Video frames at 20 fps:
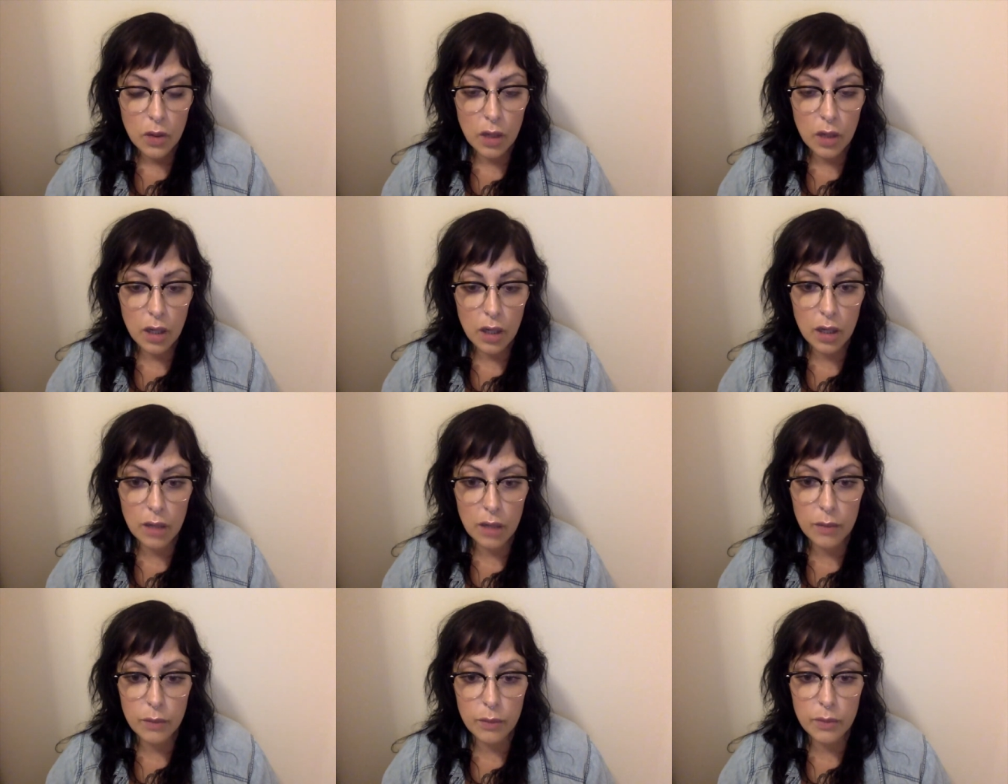
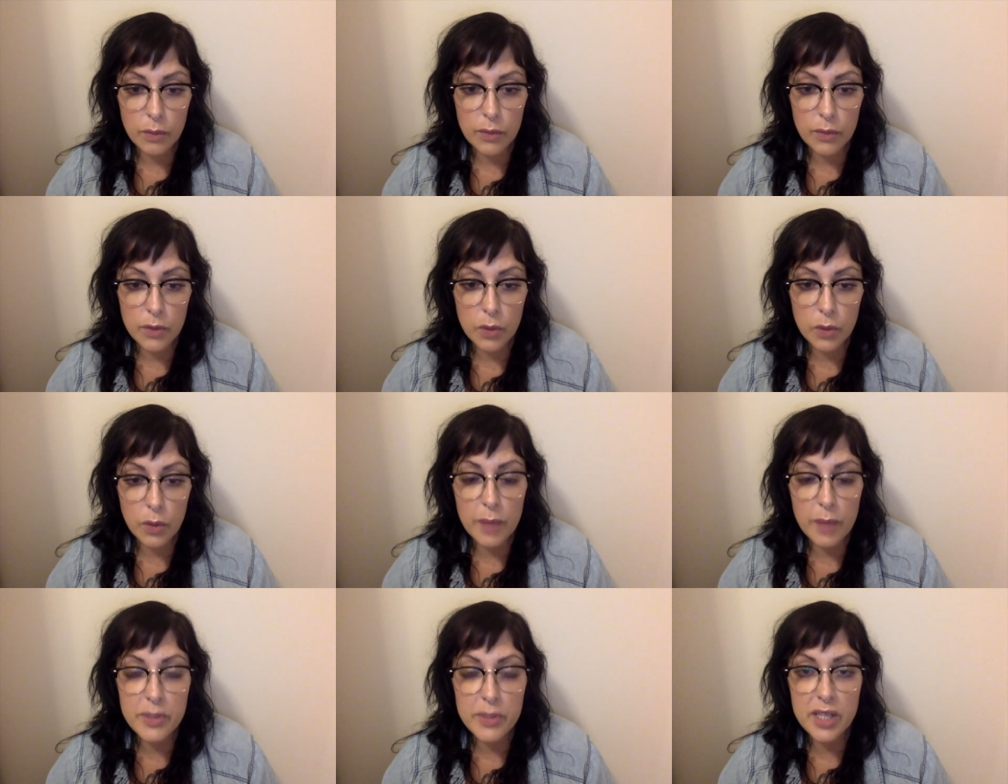um, the
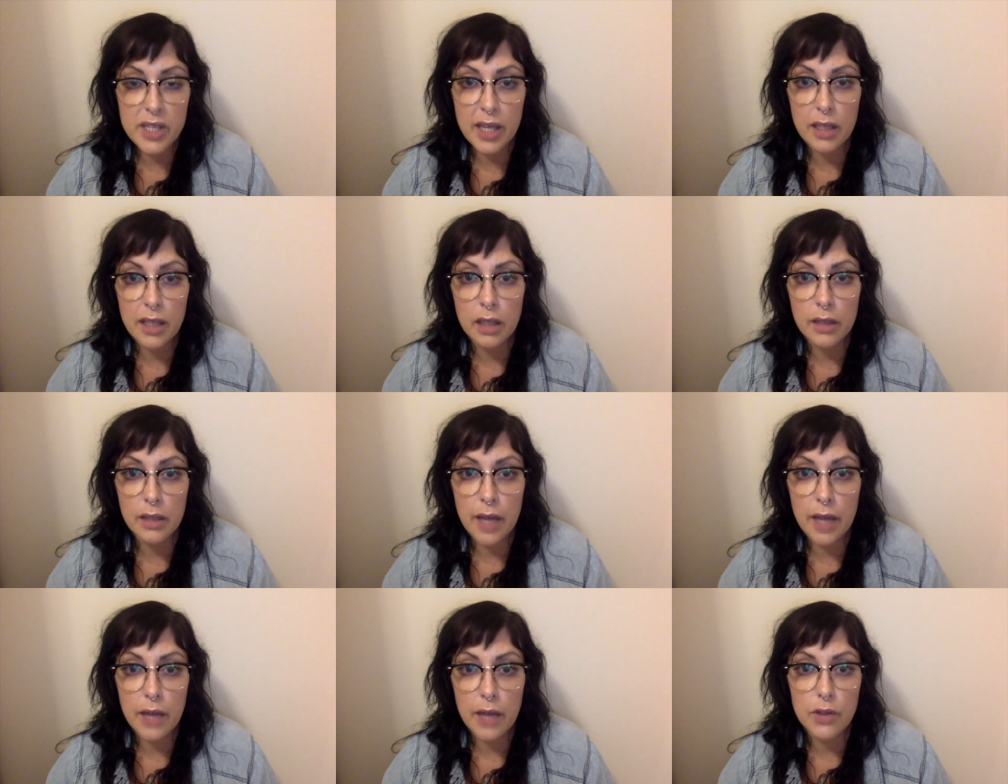website
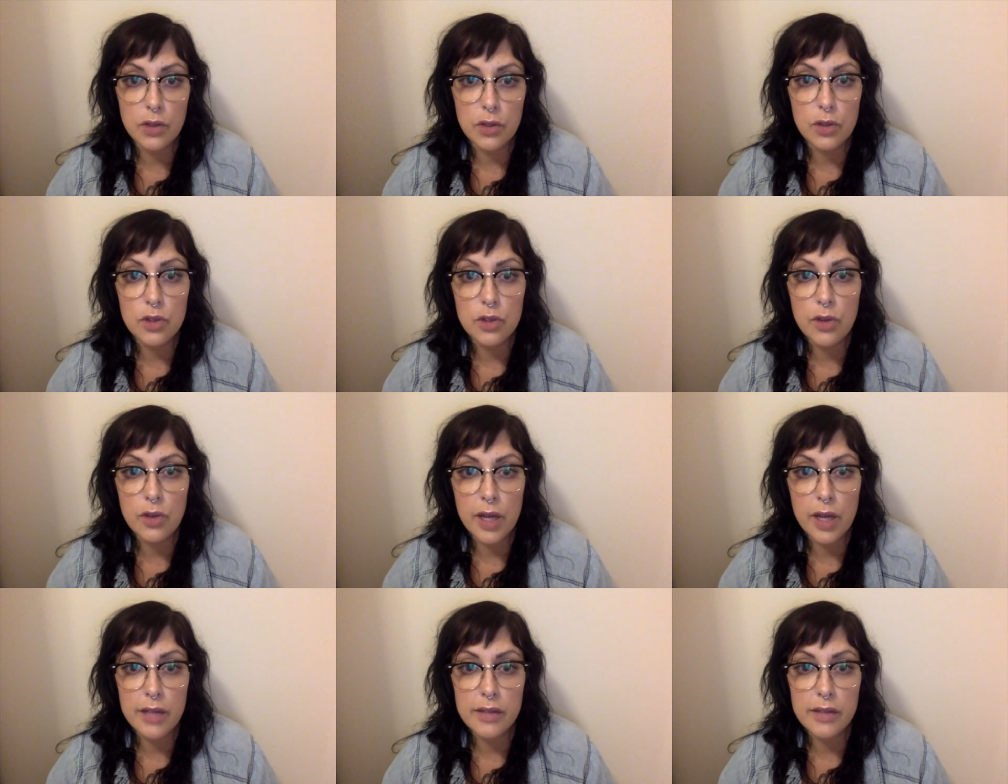allowed you to
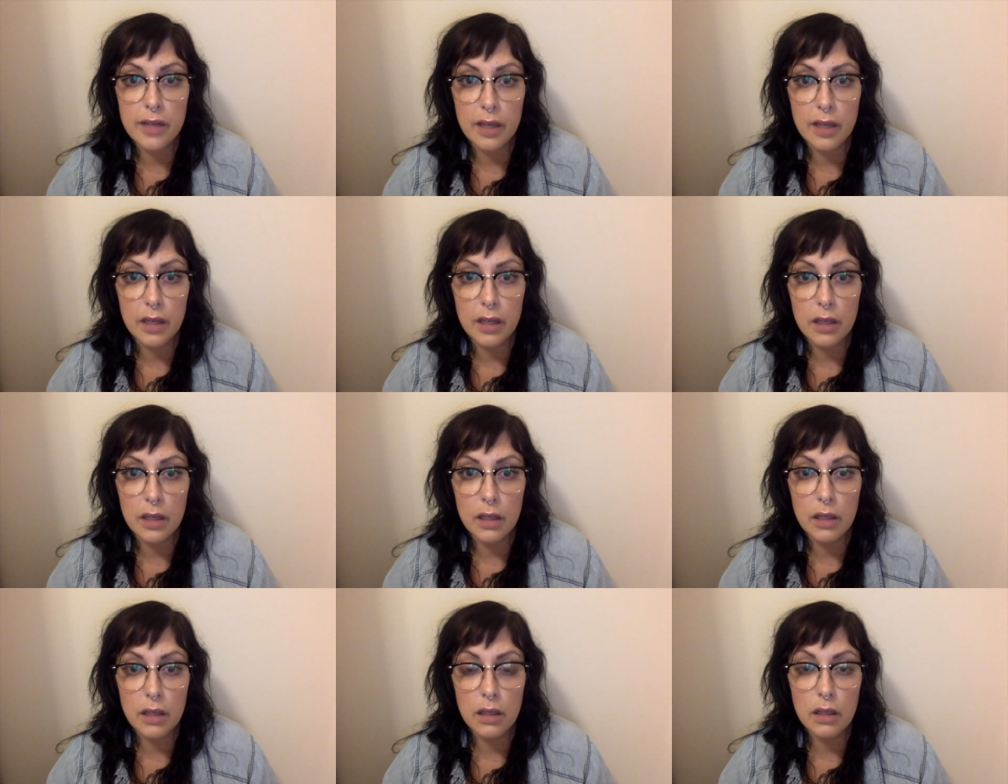translate
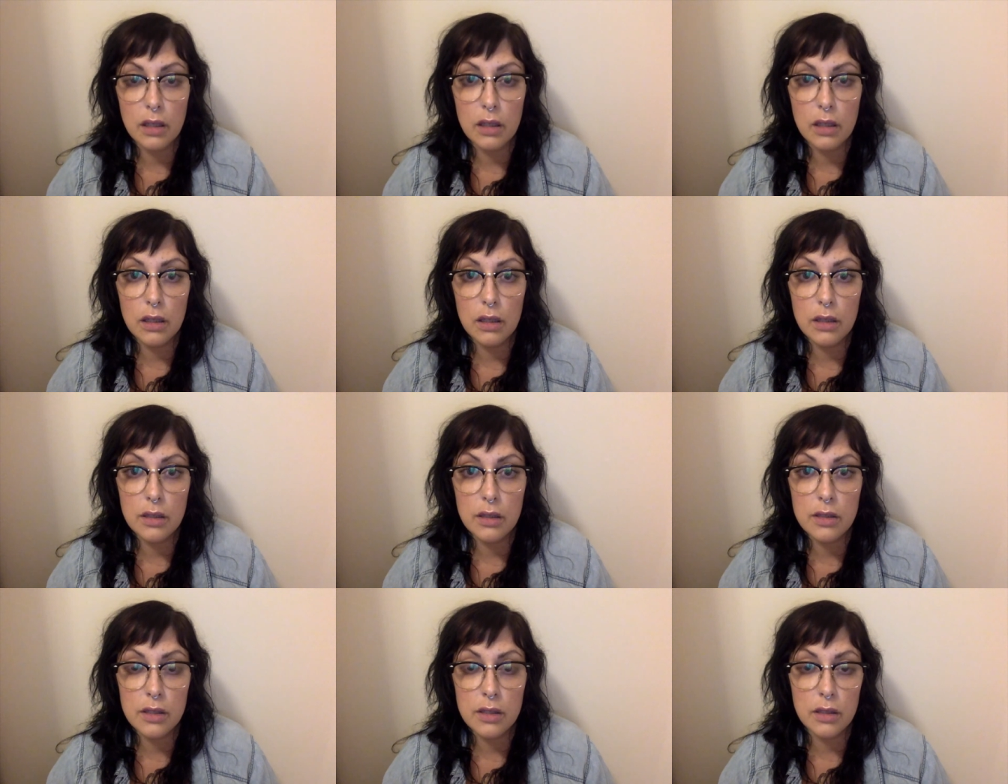
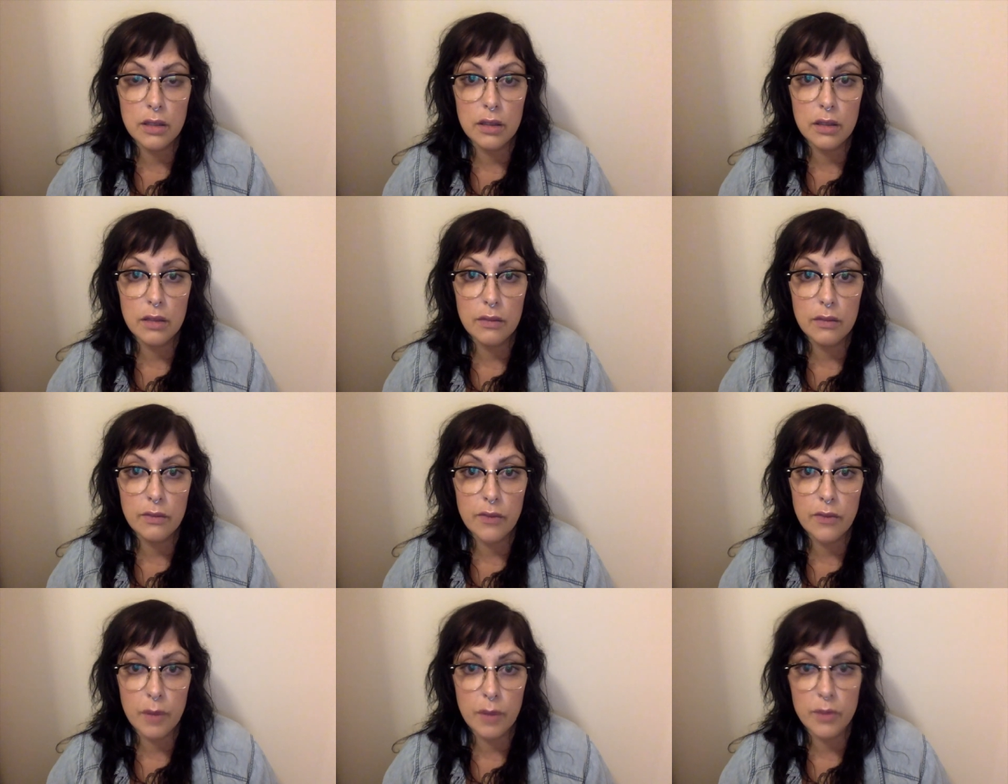to
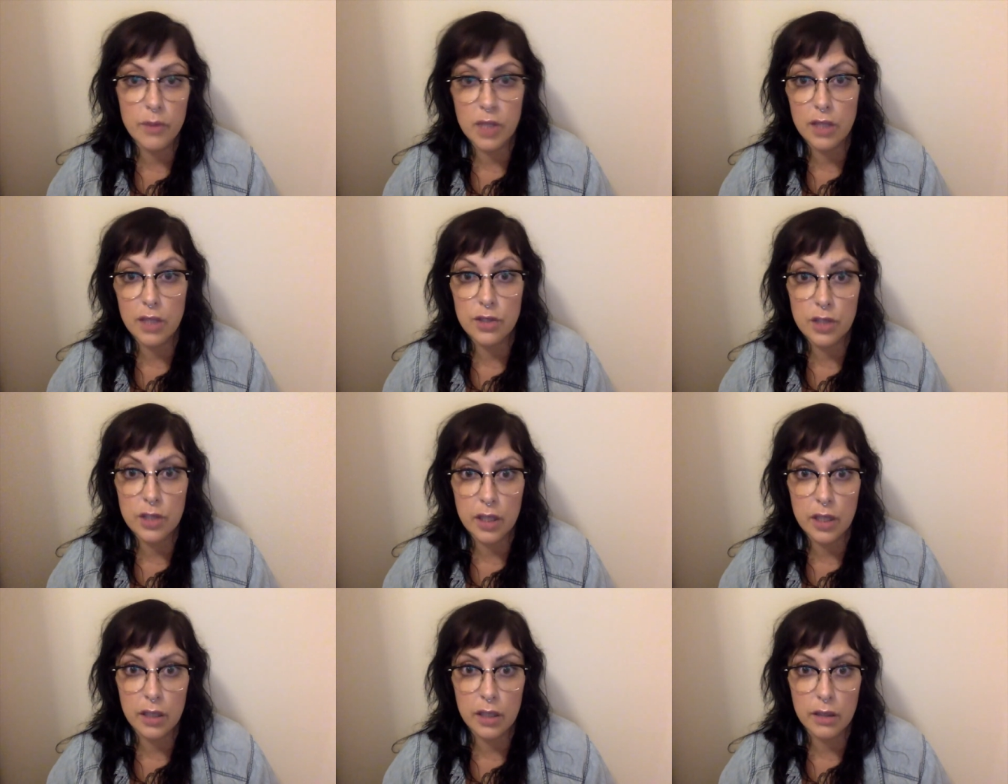from Dutch
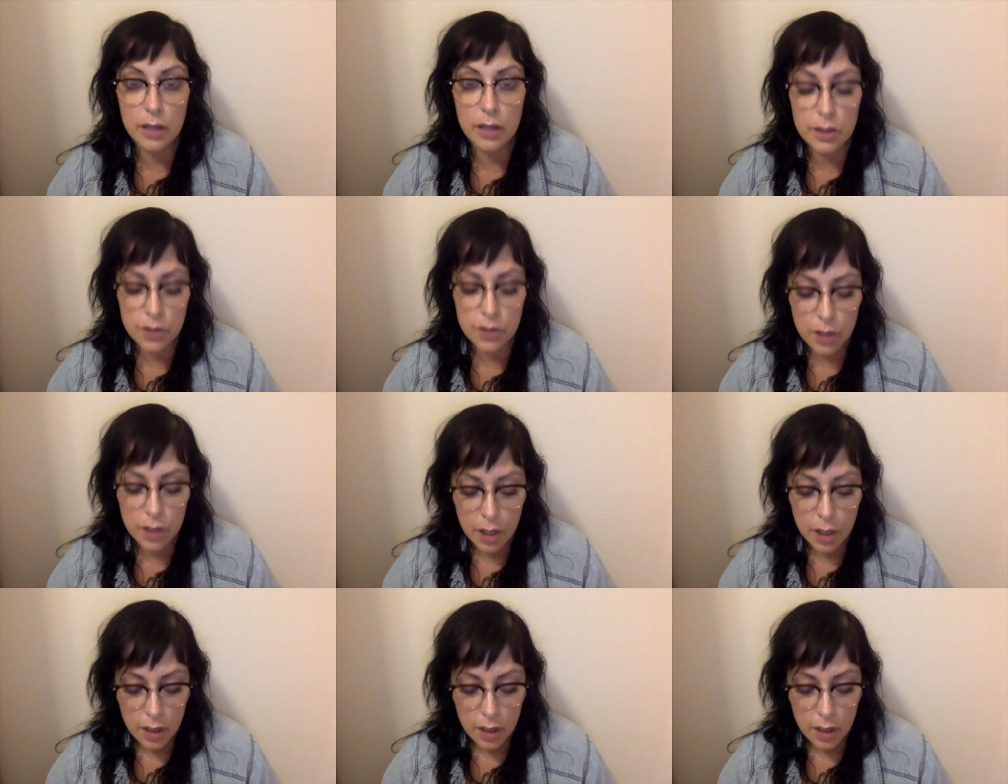to English.